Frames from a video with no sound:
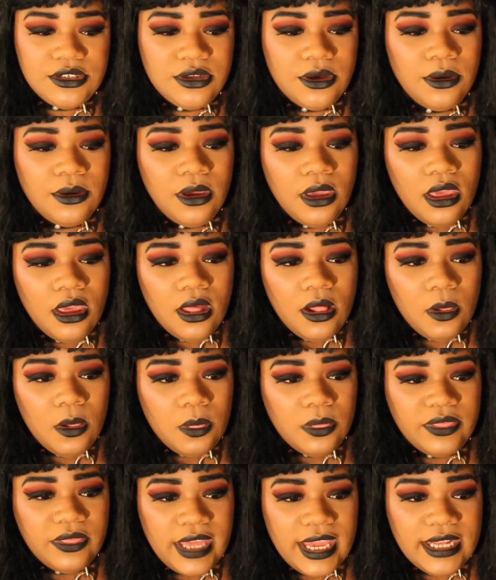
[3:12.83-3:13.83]
So
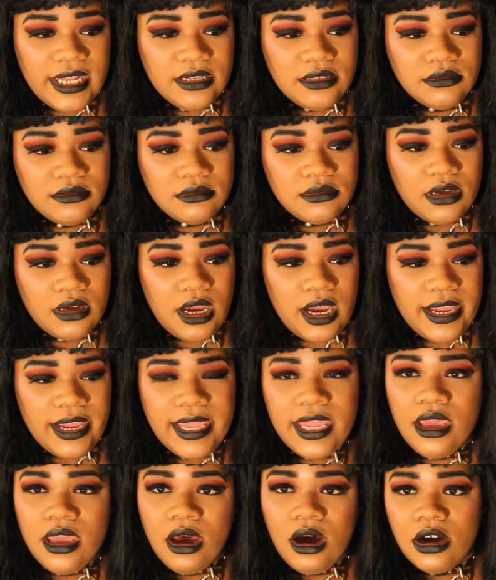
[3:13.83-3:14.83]
then I
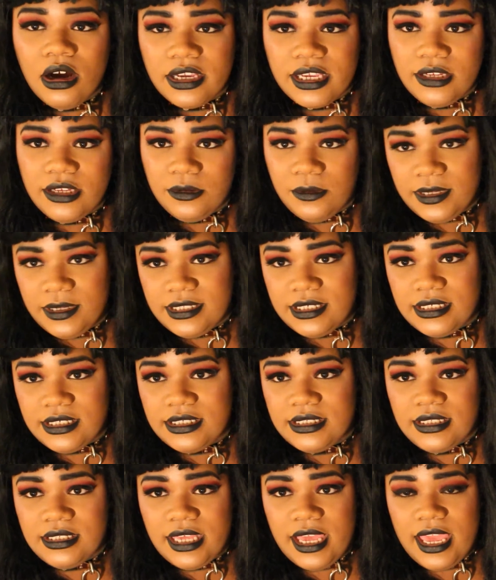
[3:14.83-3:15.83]
hear honking
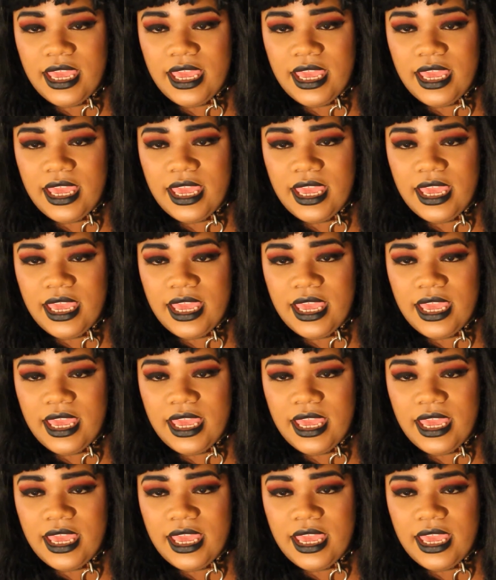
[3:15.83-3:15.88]
noises,